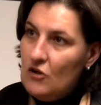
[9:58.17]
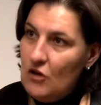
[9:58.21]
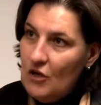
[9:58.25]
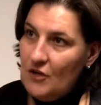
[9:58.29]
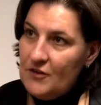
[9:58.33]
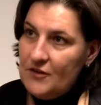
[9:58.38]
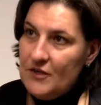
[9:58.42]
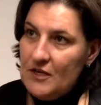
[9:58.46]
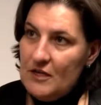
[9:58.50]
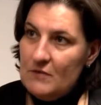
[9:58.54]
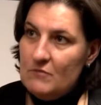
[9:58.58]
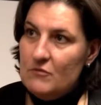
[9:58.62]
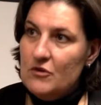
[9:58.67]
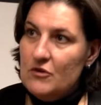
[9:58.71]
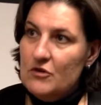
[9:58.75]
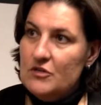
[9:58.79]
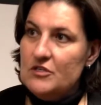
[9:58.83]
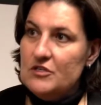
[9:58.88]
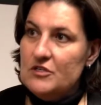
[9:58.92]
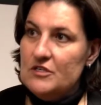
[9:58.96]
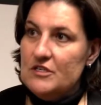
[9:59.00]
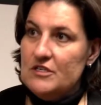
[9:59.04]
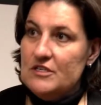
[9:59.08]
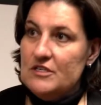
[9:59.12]
got that
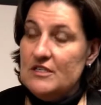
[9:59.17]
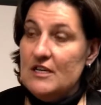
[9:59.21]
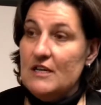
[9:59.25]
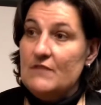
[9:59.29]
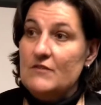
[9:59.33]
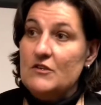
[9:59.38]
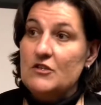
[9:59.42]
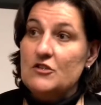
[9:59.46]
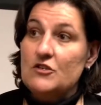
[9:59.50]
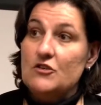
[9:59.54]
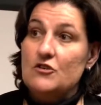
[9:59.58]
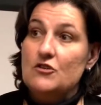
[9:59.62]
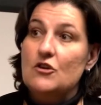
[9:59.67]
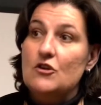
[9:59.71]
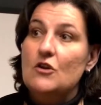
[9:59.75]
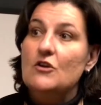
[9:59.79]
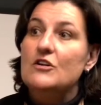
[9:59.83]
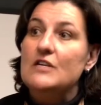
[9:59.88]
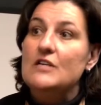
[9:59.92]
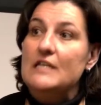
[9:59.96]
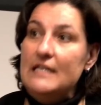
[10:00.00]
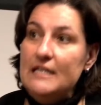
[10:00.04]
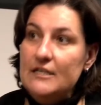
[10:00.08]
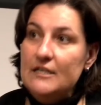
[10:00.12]
emergency savings so you
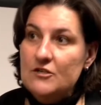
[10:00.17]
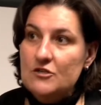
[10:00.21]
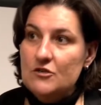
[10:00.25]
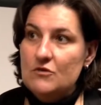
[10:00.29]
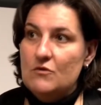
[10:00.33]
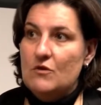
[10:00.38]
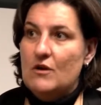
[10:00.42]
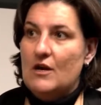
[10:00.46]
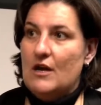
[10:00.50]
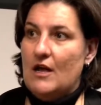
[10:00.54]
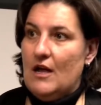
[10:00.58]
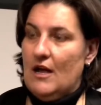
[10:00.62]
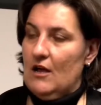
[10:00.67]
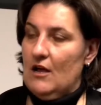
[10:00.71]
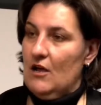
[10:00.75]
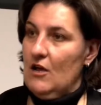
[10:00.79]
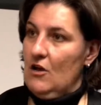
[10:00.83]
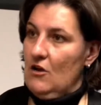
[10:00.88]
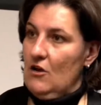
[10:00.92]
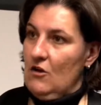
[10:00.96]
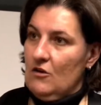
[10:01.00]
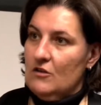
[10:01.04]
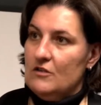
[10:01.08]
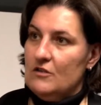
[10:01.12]
don't need to rely
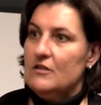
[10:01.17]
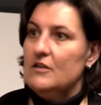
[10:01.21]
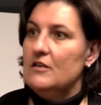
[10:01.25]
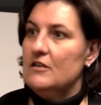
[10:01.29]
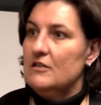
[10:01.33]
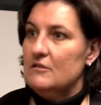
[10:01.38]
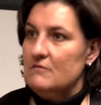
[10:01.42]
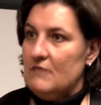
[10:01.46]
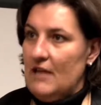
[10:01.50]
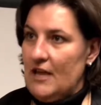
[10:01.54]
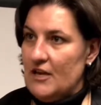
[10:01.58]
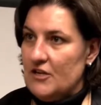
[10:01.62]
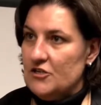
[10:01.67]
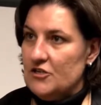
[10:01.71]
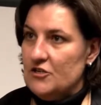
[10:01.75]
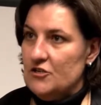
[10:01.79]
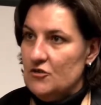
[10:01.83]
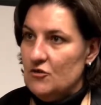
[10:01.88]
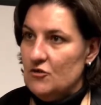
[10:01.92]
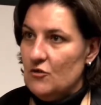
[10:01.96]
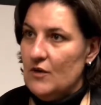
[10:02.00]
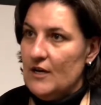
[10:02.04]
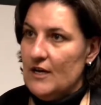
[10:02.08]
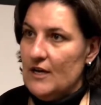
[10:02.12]
on actually
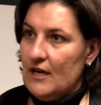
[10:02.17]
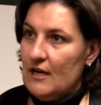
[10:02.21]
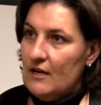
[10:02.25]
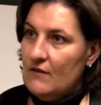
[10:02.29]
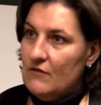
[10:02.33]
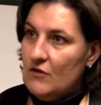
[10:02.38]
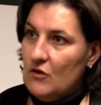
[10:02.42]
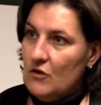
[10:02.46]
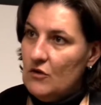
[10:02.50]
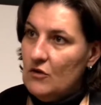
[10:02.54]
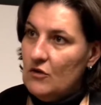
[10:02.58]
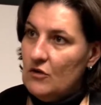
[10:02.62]
drawing out of your